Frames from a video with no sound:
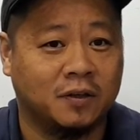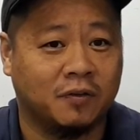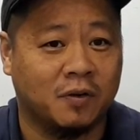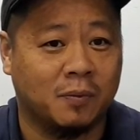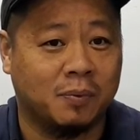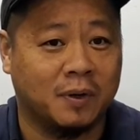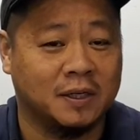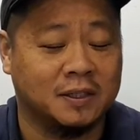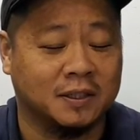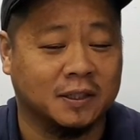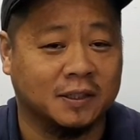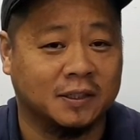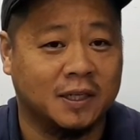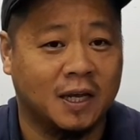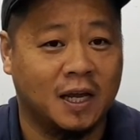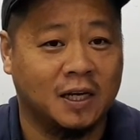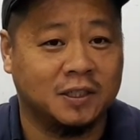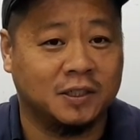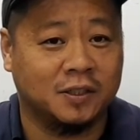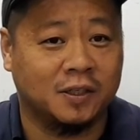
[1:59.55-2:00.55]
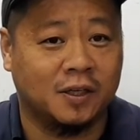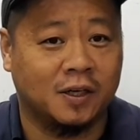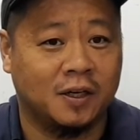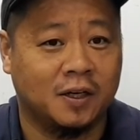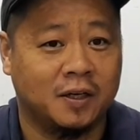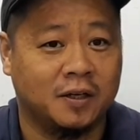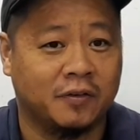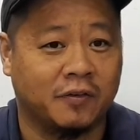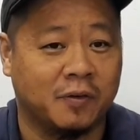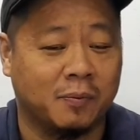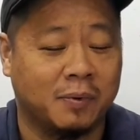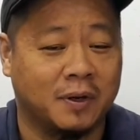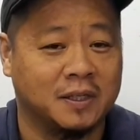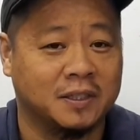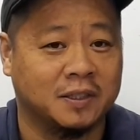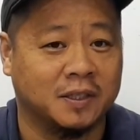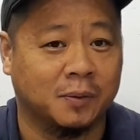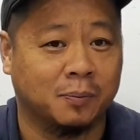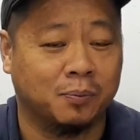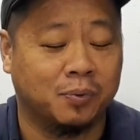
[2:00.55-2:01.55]
you replace the tensioner, you replace
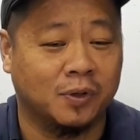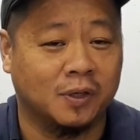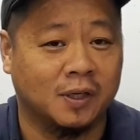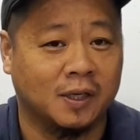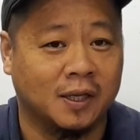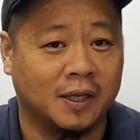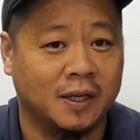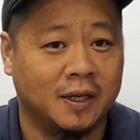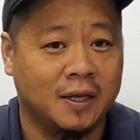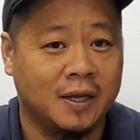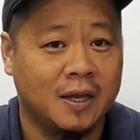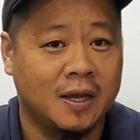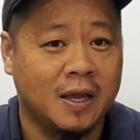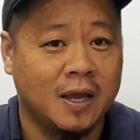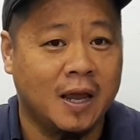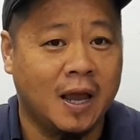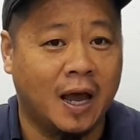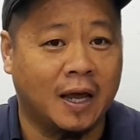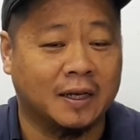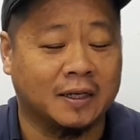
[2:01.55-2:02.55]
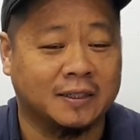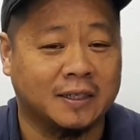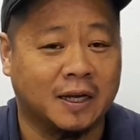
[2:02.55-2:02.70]
the pulley, and the